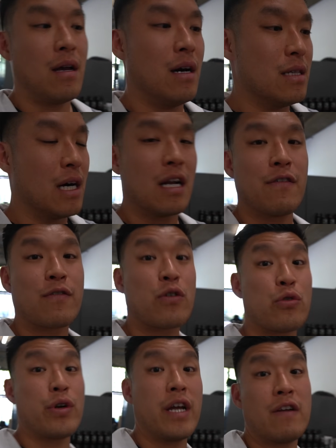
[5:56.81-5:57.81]
a lot of
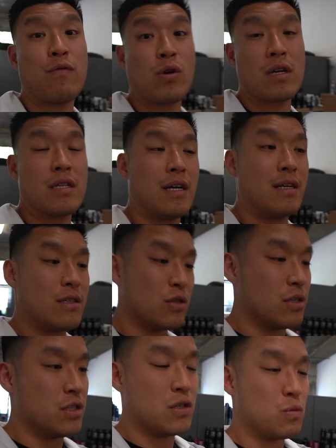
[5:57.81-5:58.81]
creative work done.
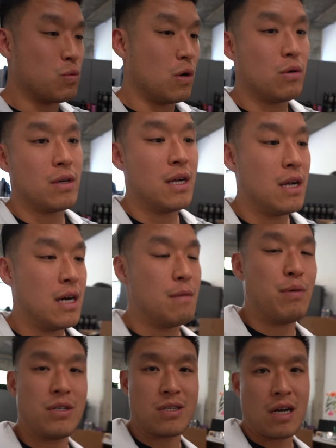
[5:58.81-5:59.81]
So I just wrote a
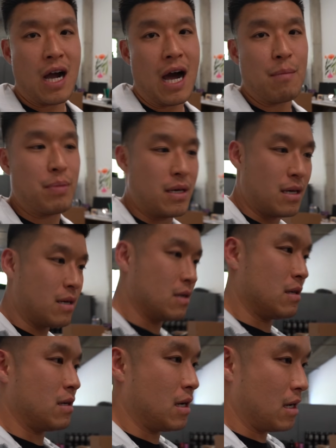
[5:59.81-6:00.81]
bunch of copy,
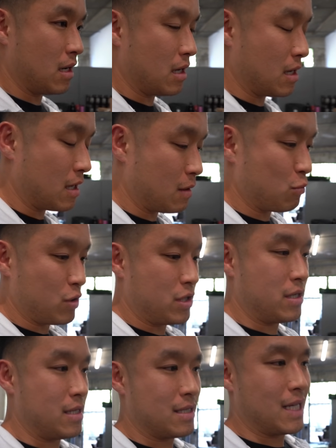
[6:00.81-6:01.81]
um,
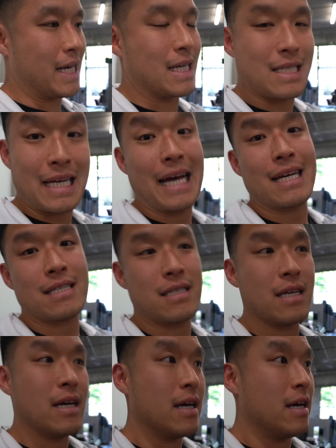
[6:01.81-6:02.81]
which is like
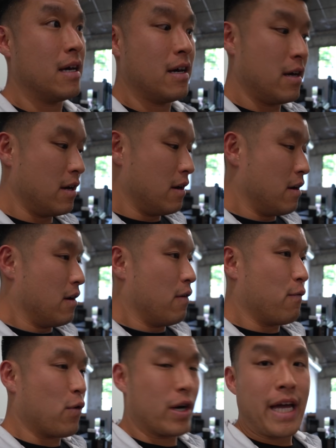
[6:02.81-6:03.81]
text
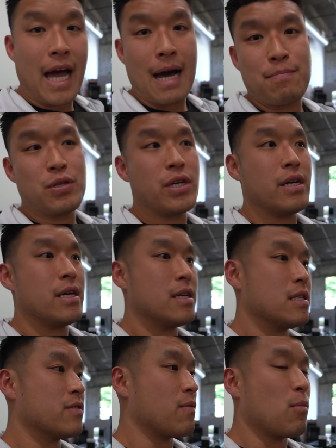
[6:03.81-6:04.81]
for captions, for